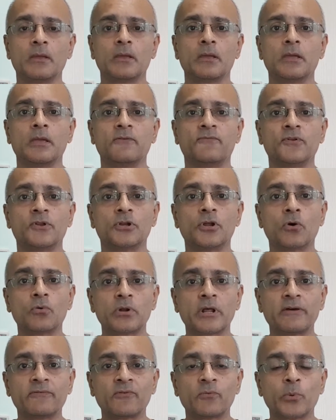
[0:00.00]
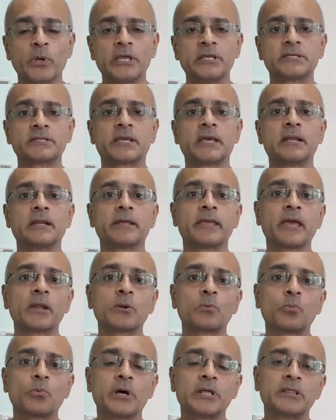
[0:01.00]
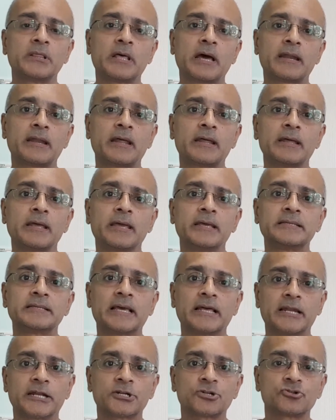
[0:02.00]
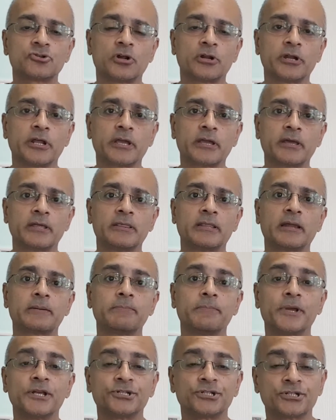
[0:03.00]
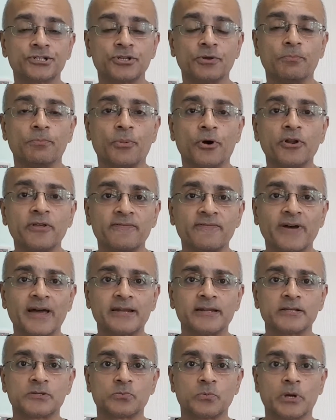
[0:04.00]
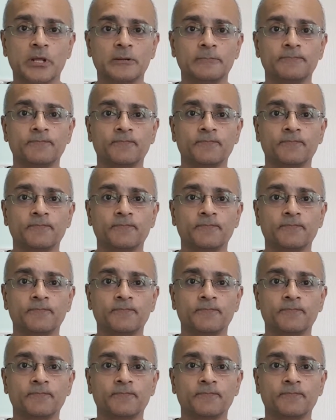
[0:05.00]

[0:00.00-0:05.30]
If you don't have a weighing scale, get one that is electronic and that measures your body fat as well.